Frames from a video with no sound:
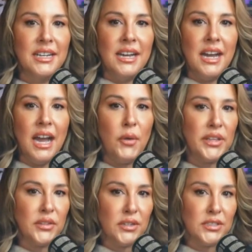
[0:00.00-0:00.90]
How I
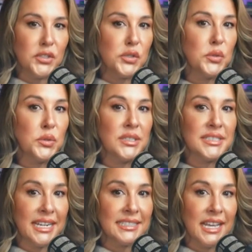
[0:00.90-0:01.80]
learned to
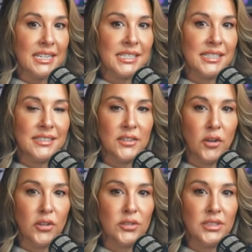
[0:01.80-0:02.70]
dissect an
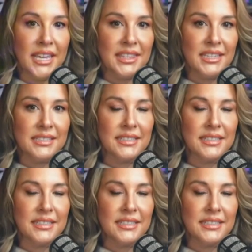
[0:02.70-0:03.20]
article like this,